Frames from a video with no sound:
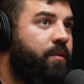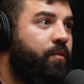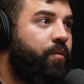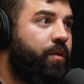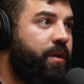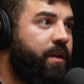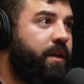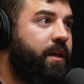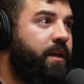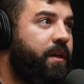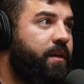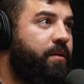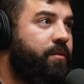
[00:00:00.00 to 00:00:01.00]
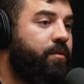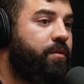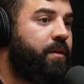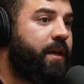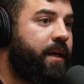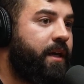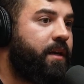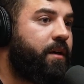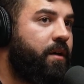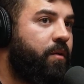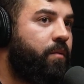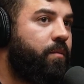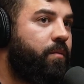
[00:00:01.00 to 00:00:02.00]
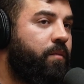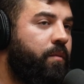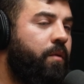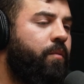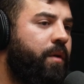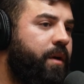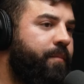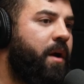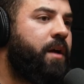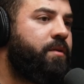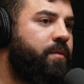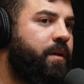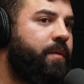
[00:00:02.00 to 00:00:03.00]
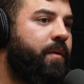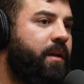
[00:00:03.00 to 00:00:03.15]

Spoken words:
really look in and go, whoa, what am I doing in